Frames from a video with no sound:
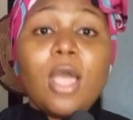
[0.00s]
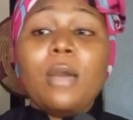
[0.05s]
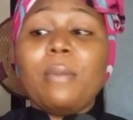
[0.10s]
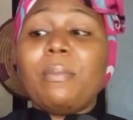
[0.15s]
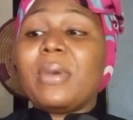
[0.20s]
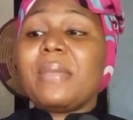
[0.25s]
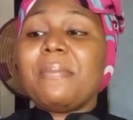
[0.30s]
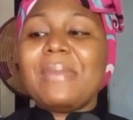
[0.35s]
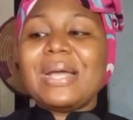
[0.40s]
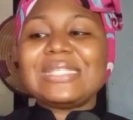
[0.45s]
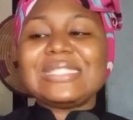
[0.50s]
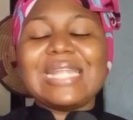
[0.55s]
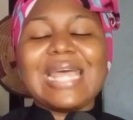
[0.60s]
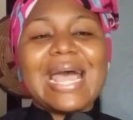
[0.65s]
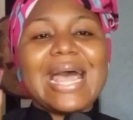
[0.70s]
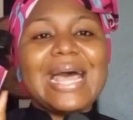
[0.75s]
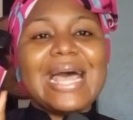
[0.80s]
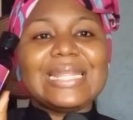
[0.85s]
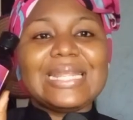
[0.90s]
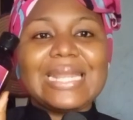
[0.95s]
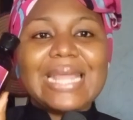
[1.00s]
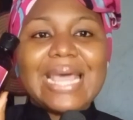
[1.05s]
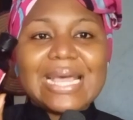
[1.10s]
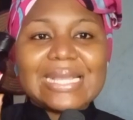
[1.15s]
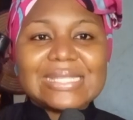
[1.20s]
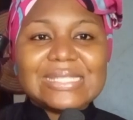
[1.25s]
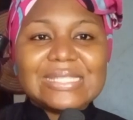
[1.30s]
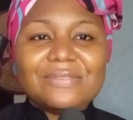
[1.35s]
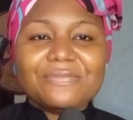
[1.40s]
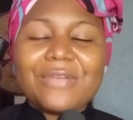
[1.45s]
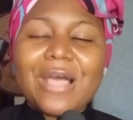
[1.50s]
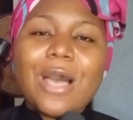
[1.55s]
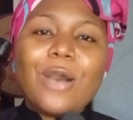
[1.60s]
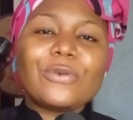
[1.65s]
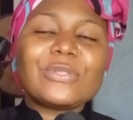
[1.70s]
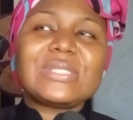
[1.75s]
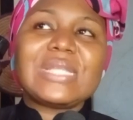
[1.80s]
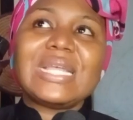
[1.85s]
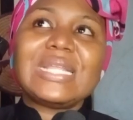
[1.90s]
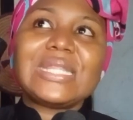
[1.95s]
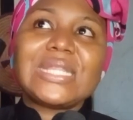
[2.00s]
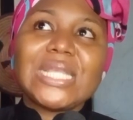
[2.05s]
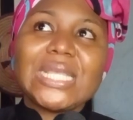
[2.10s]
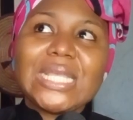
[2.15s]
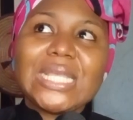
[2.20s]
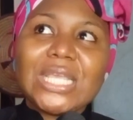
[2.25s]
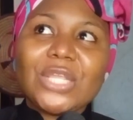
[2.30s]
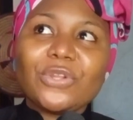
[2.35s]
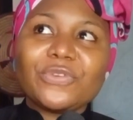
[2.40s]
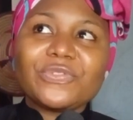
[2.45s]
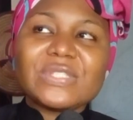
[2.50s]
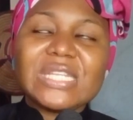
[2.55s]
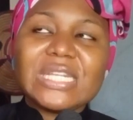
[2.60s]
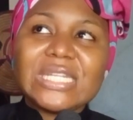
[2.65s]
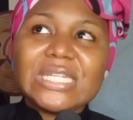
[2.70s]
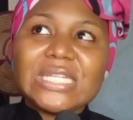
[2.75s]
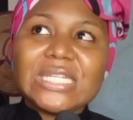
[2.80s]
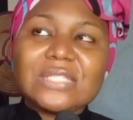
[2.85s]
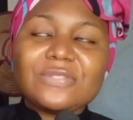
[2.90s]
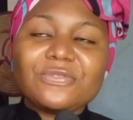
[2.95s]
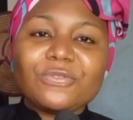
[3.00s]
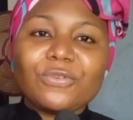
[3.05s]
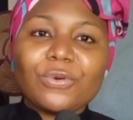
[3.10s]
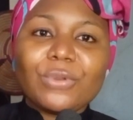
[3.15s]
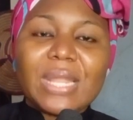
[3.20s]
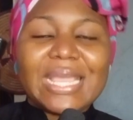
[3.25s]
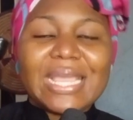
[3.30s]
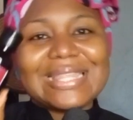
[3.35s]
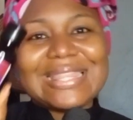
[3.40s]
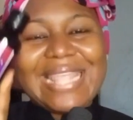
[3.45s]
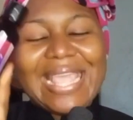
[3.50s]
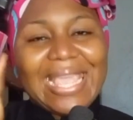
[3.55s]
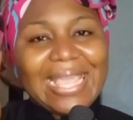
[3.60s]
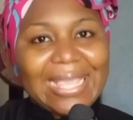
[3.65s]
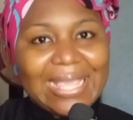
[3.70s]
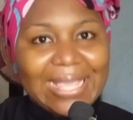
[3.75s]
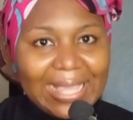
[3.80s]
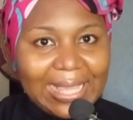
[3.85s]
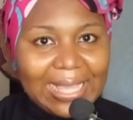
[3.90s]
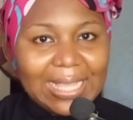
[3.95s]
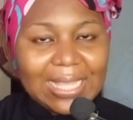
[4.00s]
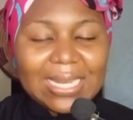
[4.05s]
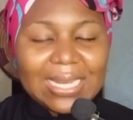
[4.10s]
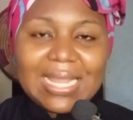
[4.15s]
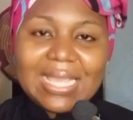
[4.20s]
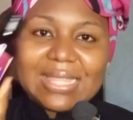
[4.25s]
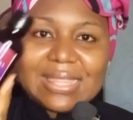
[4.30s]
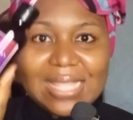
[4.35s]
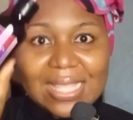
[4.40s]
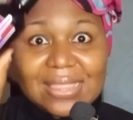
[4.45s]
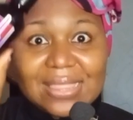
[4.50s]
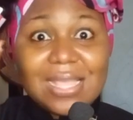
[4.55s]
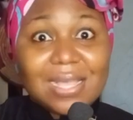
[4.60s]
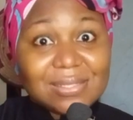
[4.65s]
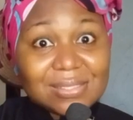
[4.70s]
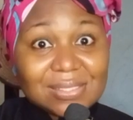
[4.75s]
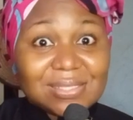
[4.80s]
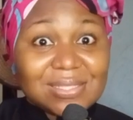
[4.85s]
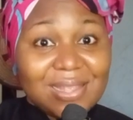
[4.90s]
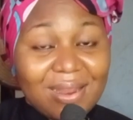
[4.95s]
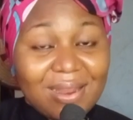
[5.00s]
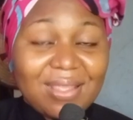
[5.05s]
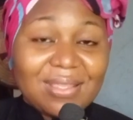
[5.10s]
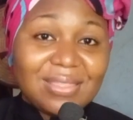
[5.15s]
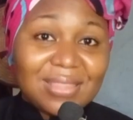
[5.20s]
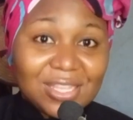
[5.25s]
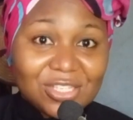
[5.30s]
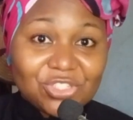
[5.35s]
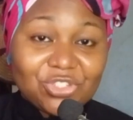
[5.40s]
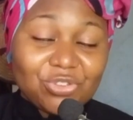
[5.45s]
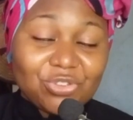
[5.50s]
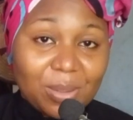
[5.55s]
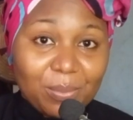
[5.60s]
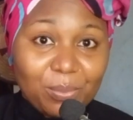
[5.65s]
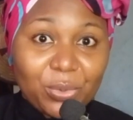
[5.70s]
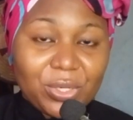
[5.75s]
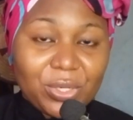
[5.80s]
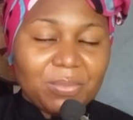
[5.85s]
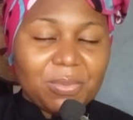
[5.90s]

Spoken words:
But imagine I had an active, I'll start thinking of selling it for like 10k, like 10,000 naira in Nigerian money.